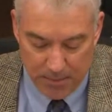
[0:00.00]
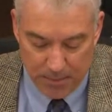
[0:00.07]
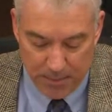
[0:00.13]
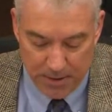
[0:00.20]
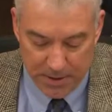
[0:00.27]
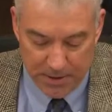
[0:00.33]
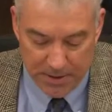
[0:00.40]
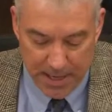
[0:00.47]

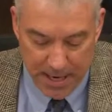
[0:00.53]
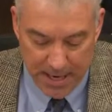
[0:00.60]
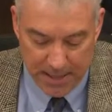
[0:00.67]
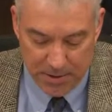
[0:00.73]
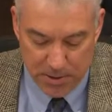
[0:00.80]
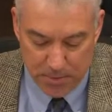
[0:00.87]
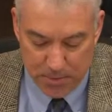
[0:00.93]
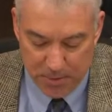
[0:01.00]
This
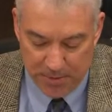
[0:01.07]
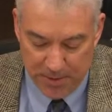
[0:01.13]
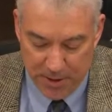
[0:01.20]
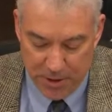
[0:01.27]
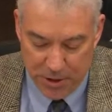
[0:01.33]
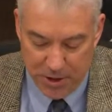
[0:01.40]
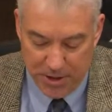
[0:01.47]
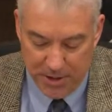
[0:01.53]
adds the
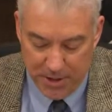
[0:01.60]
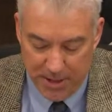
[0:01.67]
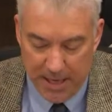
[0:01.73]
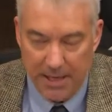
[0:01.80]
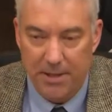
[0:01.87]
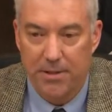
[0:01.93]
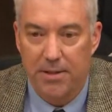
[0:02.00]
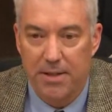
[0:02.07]
provision
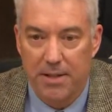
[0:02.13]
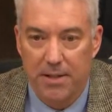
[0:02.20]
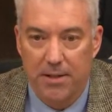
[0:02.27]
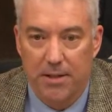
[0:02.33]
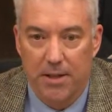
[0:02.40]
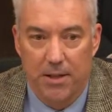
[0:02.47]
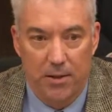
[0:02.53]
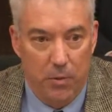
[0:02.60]
that
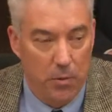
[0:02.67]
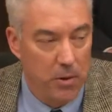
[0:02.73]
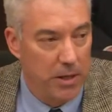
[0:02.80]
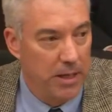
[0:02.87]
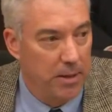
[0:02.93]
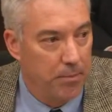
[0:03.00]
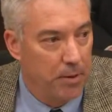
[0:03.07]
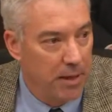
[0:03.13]
the
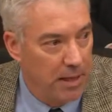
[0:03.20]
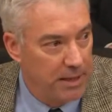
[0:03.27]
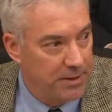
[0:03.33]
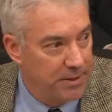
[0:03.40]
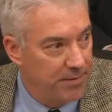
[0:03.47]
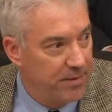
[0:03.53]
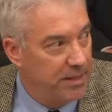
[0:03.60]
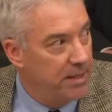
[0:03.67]
warning applies
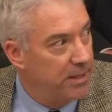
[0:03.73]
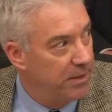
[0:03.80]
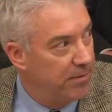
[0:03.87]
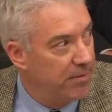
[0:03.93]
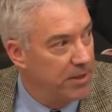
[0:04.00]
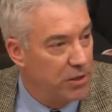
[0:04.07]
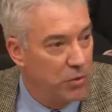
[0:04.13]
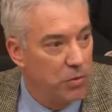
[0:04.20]
if the
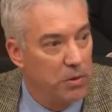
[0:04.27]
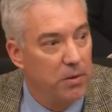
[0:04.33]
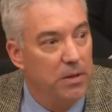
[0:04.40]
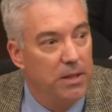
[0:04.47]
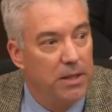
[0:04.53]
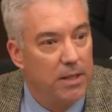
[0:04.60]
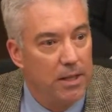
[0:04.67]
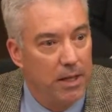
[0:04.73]
individual
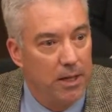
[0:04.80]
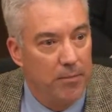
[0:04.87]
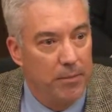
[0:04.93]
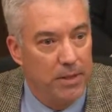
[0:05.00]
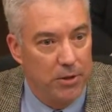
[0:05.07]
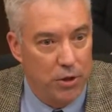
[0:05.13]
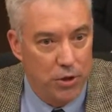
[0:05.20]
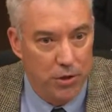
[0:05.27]

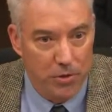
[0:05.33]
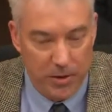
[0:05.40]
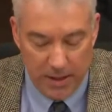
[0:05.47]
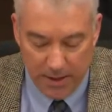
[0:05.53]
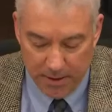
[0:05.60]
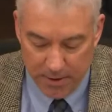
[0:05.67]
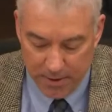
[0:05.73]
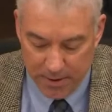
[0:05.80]
is
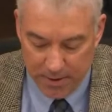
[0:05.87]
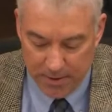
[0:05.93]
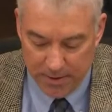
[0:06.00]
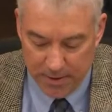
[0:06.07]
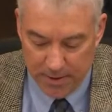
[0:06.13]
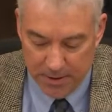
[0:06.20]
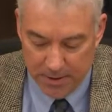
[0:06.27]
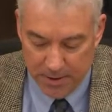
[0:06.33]
shooting
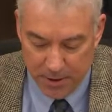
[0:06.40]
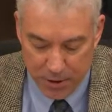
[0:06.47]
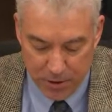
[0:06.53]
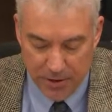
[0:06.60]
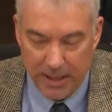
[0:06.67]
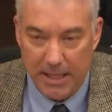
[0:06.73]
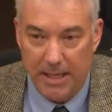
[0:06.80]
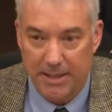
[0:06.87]

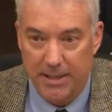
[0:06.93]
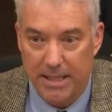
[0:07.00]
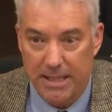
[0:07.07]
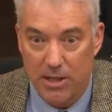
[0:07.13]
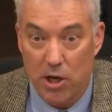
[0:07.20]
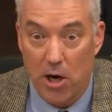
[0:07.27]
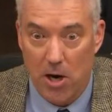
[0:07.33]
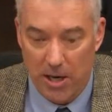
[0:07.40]
at a
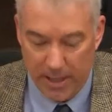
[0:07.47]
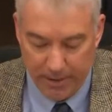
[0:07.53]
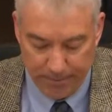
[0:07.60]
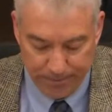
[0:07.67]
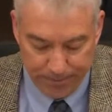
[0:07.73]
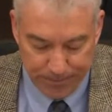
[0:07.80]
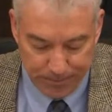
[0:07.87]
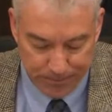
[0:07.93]
target.
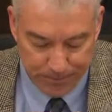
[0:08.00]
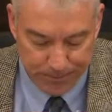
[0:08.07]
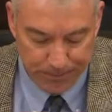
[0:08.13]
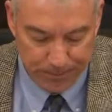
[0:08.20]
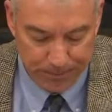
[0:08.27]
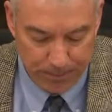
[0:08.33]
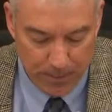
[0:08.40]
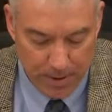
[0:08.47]

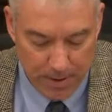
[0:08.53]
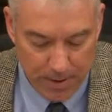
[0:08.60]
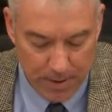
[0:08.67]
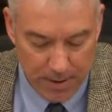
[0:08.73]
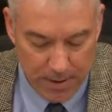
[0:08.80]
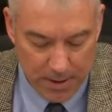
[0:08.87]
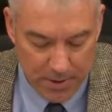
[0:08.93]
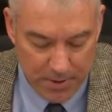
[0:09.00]

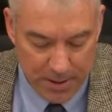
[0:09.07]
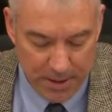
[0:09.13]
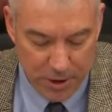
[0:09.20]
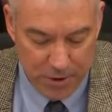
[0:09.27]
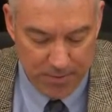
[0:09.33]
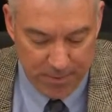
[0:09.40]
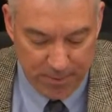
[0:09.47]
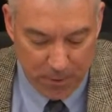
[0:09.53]

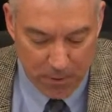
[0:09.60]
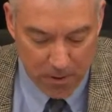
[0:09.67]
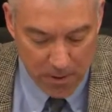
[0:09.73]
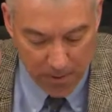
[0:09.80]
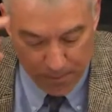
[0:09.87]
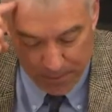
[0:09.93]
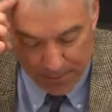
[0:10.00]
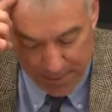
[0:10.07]
Section
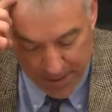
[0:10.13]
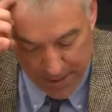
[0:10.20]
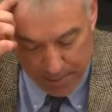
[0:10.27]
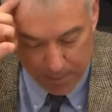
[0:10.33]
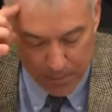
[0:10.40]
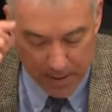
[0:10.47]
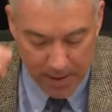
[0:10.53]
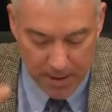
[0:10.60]
4, feeding
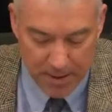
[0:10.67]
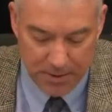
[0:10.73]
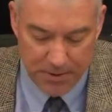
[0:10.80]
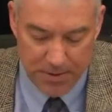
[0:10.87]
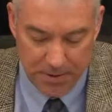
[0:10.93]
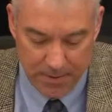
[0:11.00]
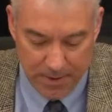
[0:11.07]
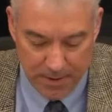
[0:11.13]

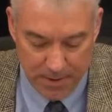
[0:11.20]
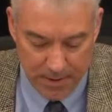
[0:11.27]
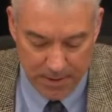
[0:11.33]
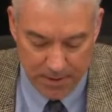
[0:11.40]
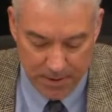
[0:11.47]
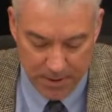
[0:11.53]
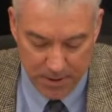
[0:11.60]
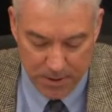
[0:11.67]
bears.
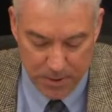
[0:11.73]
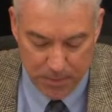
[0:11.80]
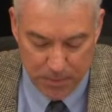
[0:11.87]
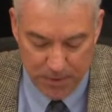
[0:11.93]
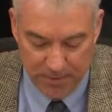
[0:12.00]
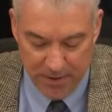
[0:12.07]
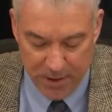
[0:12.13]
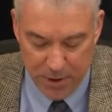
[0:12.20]
This
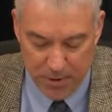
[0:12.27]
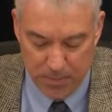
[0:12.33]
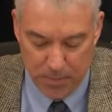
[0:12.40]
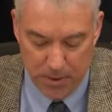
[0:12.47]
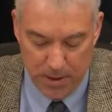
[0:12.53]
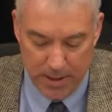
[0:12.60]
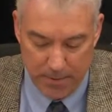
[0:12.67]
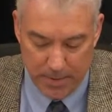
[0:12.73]
provision
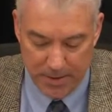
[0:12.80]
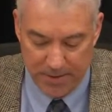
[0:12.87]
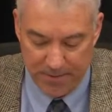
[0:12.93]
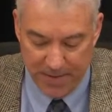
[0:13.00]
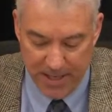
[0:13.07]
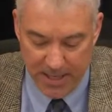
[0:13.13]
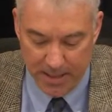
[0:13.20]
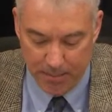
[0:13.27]
prohibits
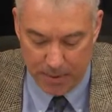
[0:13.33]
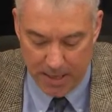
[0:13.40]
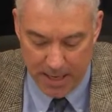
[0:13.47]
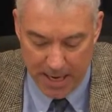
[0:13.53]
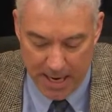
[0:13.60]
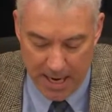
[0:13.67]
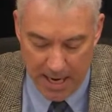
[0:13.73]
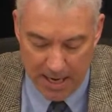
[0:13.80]
feeding by
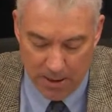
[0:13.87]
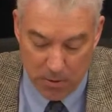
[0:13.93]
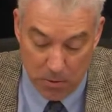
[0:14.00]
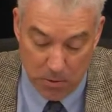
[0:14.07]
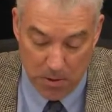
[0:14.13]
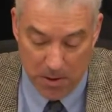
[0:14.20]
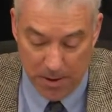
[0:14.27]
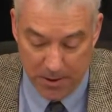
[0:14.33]
hand
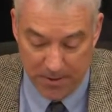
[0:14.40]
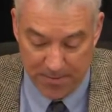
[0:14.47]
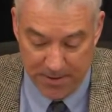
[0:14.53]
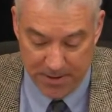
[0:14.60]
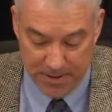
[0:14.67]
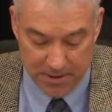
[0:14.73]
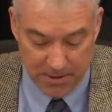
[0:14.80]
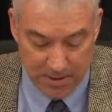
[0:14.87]
or other
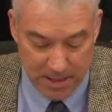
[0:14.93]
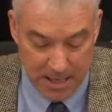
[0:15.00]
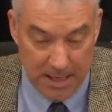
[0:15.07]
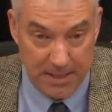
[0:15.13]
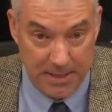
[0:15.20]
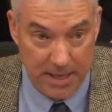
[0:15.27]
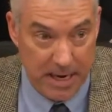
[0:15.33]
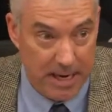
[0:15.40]
physical
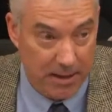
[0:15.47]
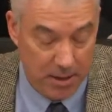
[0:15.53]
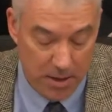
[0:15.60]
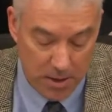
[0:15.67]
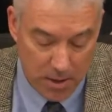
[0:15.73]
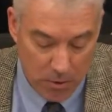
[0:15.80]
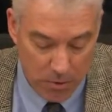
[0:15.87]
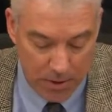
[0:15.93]
contact
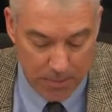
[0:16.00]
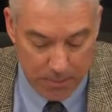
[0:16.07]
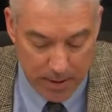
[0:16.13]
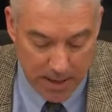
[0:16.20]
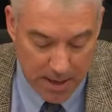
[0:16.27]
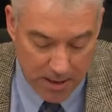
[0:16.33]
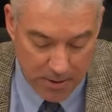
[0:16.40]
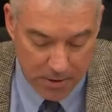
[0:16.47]
with
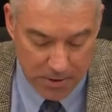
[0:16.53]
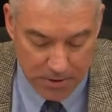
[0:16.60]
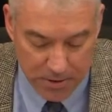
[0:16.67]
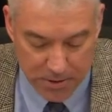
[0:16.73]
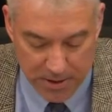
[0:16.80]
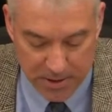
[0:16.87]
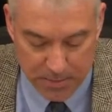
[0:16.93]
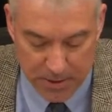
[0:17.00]
bears to
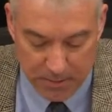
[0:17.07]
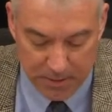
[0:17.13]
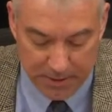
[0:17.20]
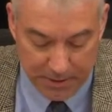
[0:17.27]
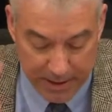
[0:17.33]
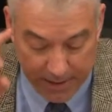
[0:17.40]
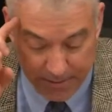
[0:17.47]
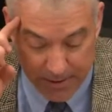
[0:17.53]
address public
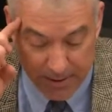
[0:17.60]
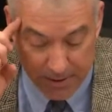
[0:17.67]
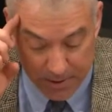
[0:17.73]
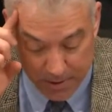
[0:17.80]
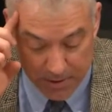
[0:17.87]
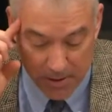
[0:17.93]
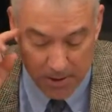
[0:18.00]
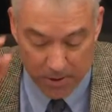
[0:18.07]
safety
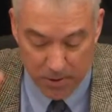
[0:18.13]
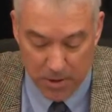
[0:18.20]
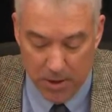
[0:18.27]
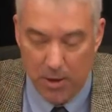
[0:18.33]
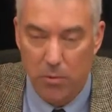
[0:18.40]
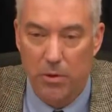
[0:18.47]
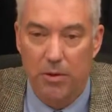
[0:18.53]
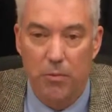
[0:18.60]
concerns
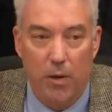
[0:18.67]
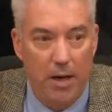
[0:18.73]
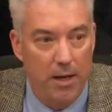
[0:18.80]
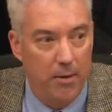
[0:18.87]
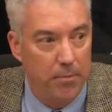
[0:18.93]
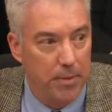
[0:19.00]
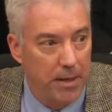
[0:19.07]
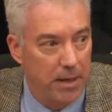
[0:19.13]
with
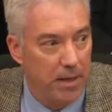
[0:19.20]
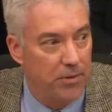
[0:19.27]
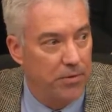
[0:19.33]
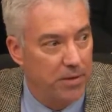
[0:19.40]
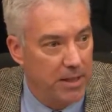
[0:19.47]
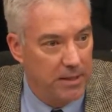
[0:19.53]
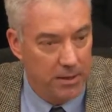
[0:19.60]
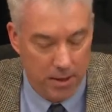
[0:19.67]
wild bears
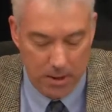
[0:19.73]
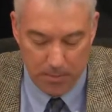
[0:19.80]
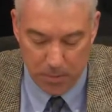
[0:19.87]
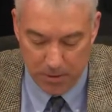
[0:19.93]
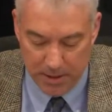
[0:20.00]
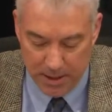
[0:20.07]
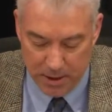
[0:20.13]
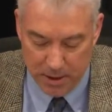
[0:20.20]
that are
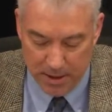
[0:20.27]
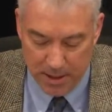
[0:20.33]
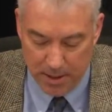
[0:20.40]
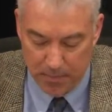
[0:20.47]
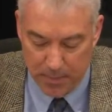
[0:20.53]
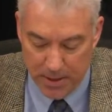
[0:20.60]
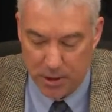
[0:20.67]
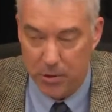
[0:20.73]
potentially
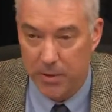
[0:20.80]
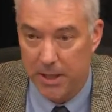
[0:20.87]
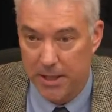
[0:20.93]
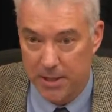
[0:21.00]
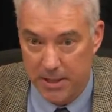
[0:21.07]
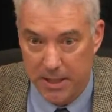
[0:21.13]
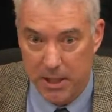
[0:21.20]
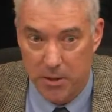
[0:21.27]

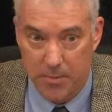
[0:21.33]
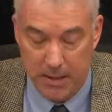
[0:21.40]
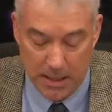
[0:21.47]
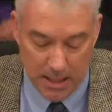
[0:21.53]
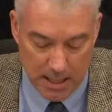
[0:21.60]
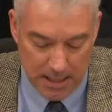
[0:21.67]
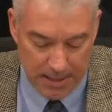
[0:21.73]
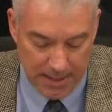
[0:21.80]
habituated to human
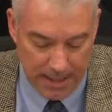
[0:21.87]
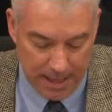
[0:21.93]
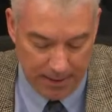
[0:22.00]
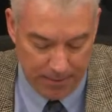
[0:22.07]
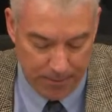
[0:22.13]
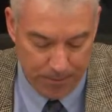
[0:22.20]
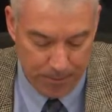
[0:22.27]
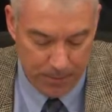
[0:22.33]

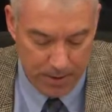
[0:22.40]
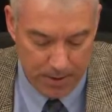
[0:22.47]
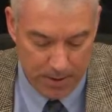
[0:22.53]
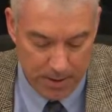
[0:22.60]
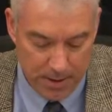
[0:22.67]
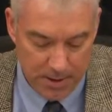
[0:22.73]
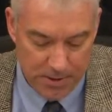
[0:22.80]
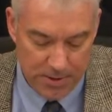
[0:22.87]
contact.
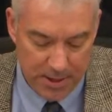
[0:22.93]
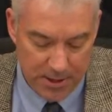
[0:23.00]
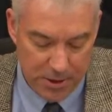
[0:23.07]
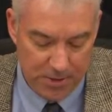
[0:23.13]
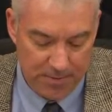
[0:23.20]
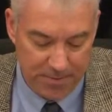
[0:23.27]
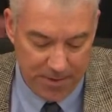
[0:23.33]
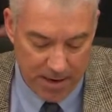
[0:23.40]

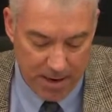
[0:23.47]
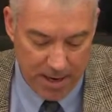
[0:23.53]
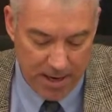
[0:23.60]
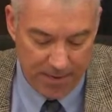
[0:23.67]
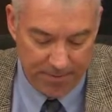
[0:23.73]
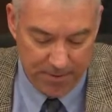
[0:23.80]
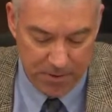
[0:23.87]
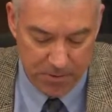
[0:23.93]
Section
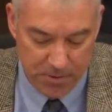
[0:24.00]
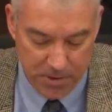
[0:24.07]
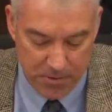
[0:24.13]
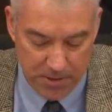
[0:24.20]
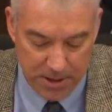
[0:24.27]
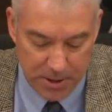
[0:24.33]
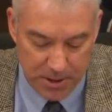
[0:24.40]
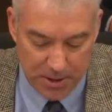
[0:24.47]
5,
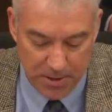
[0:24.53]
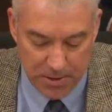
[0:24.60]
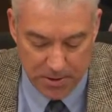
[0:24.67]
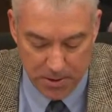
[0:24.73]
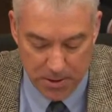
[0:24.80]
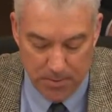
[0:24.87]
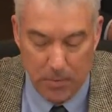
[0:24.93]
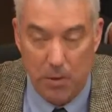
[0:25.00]
restriction on
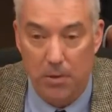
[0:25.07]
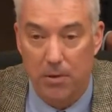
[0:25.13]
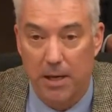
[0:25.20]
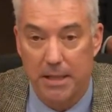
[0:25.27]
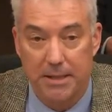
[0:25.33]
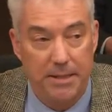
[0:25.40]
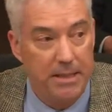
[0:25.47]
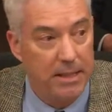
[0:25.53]
certain
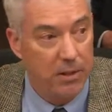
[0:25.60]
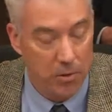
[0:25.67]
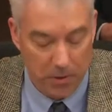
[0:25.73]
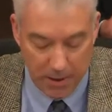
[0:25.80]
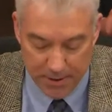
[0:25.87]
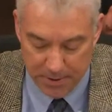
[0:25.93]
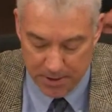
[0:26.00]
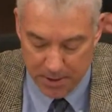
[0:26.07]
motorized
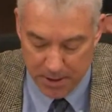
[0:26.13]
decoys.